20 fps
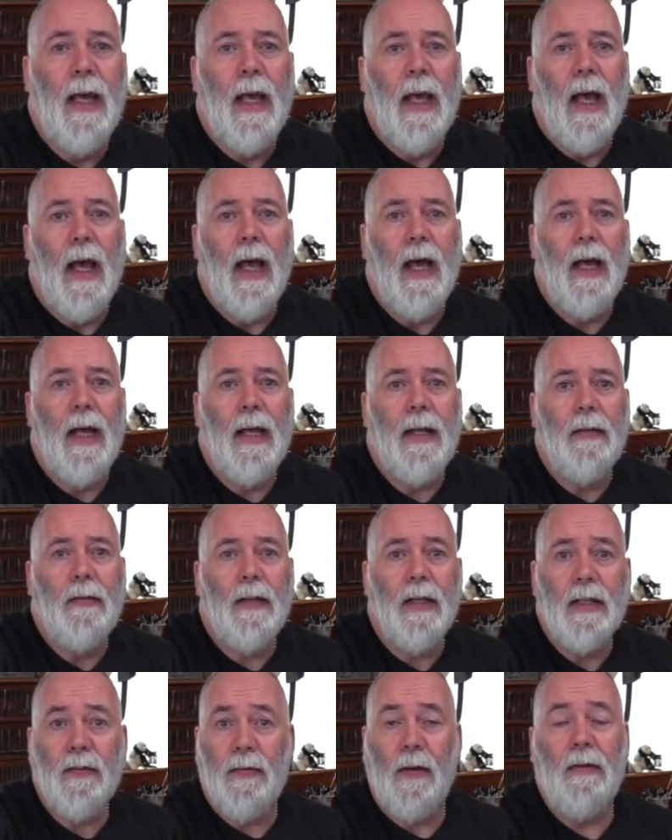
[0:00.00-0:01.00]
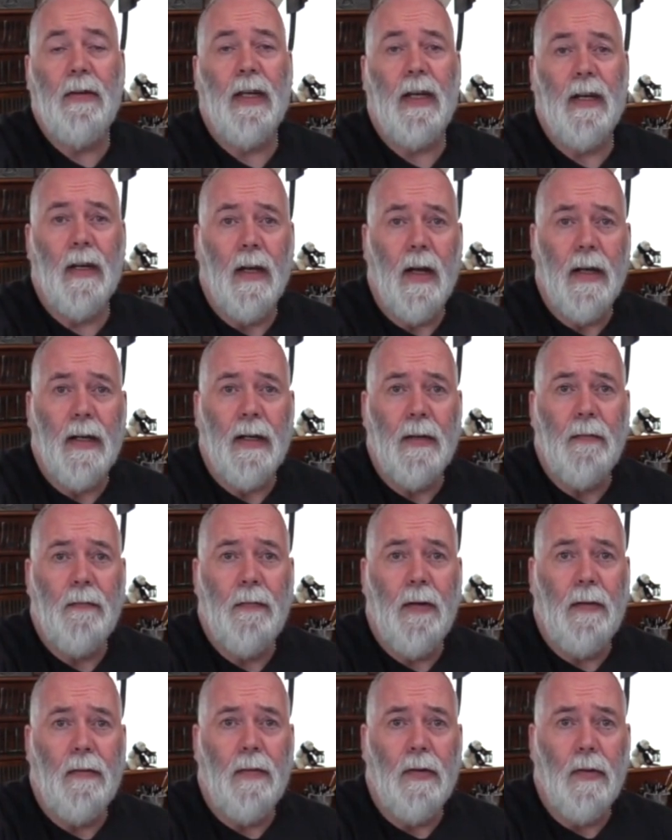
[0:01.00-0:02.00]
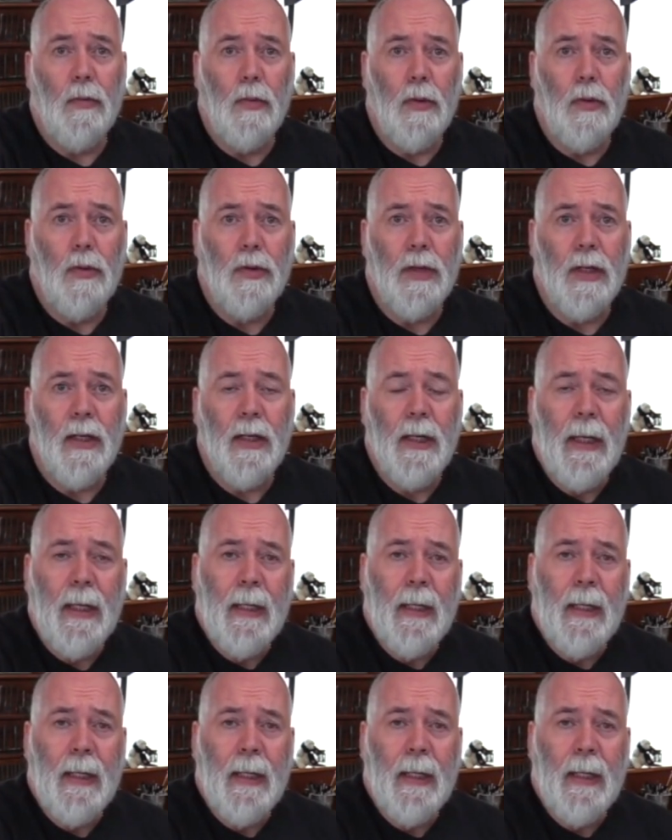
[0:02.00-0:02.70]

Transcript: and that's very enlightening, very rewarding.